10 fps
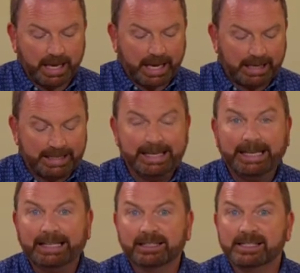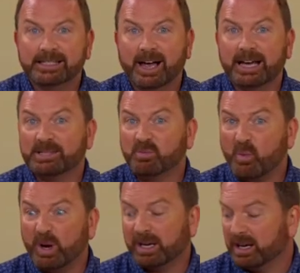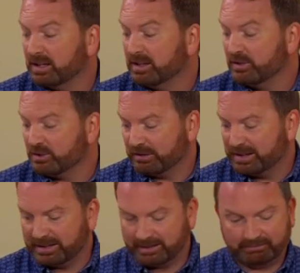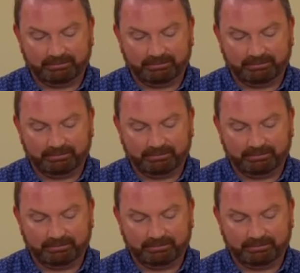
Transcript: a needle size 100.